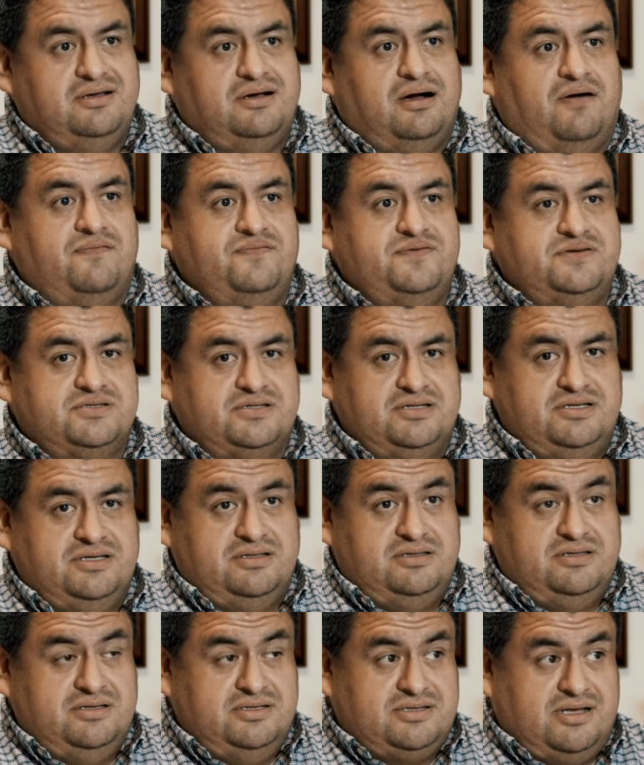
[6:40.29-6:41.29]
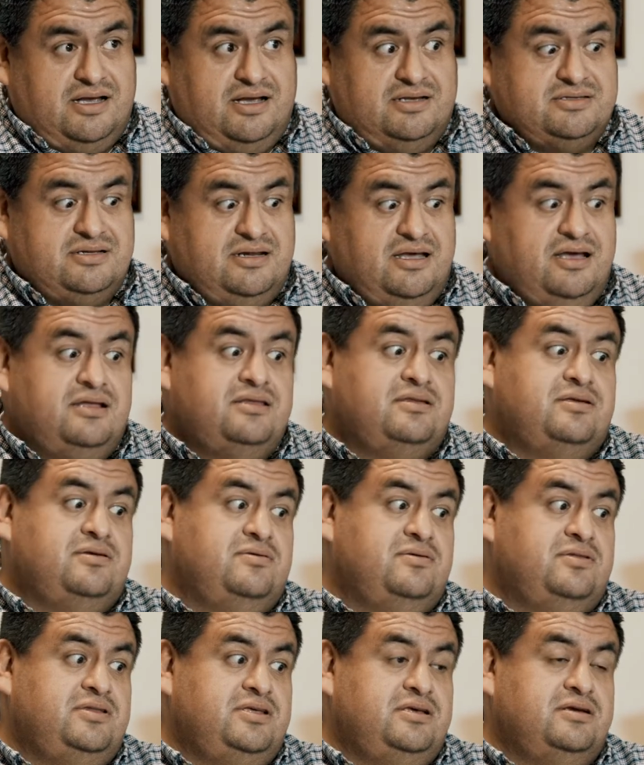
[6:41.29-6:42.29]
Obviously, this has led
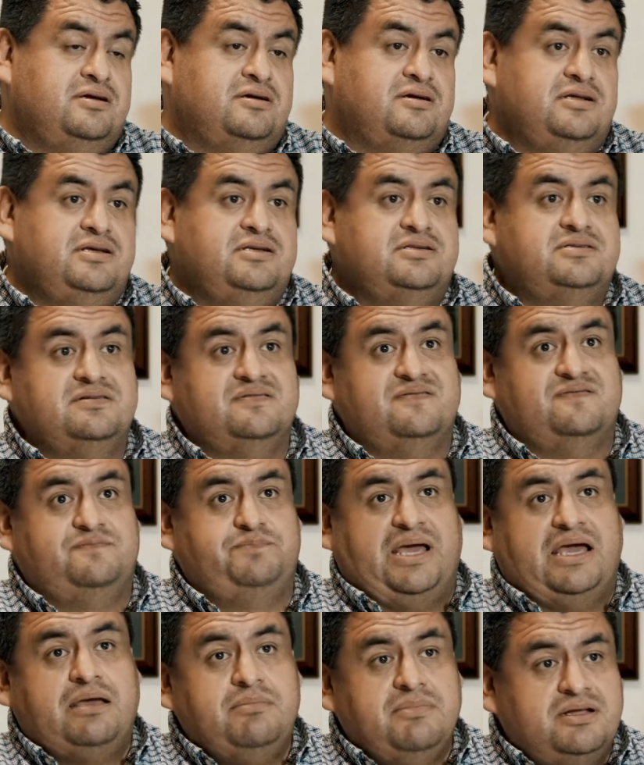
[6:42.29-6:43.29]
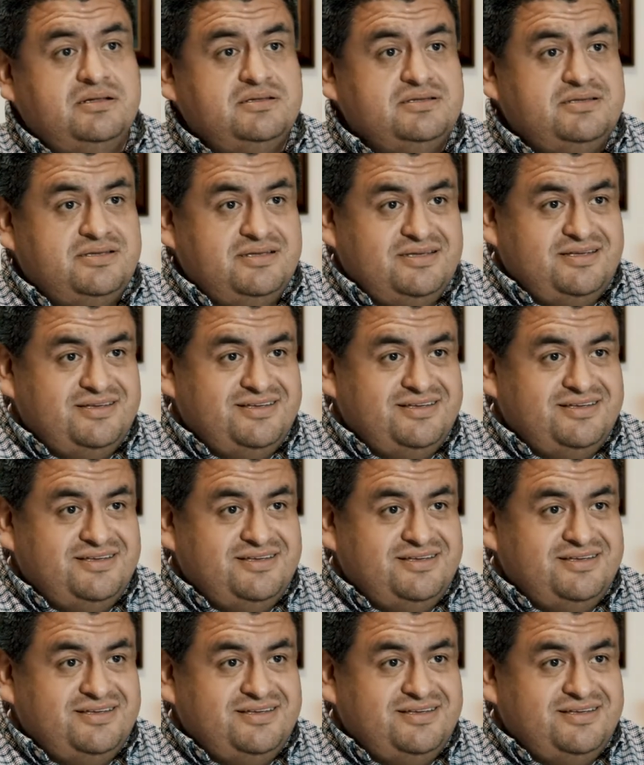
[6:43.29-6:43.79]
to the increase of payments,